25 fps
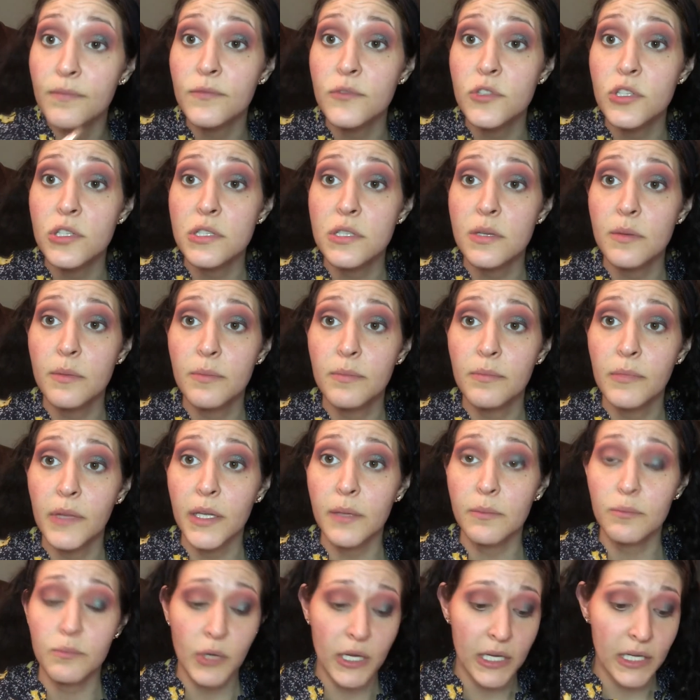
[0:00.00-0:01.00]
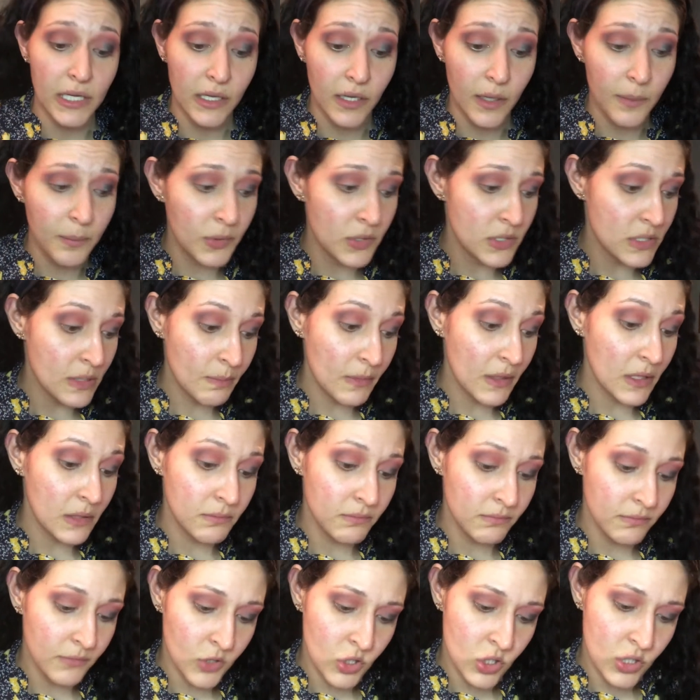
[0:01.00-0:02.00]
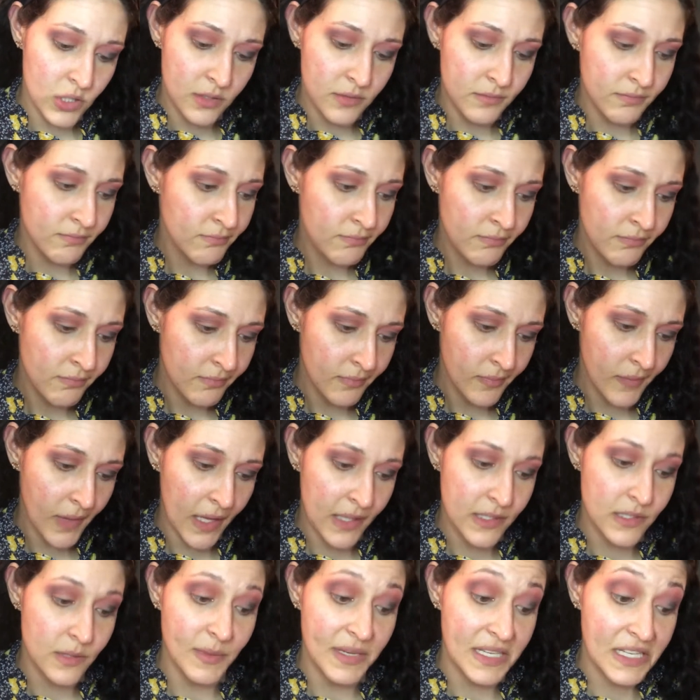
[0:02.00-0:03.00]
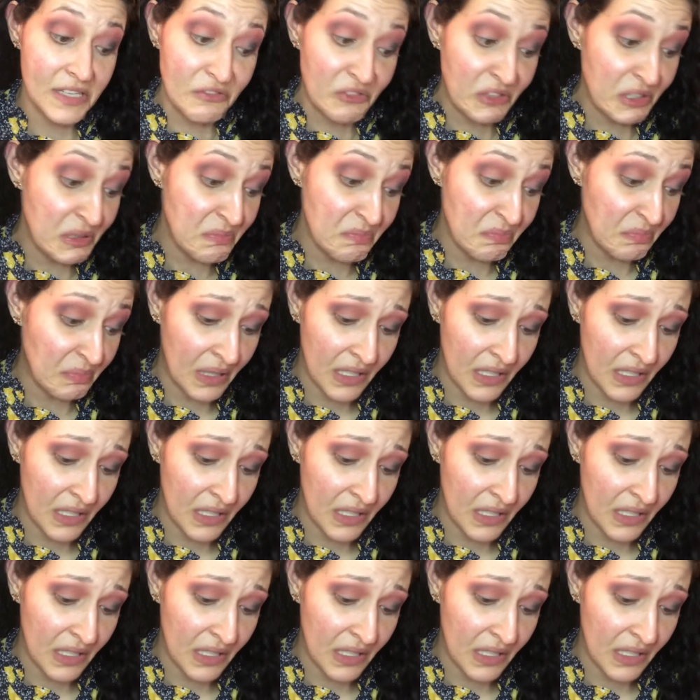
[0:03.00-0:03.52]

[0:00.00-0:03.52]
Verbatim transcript: just to like brighten it up or something, or just add something different.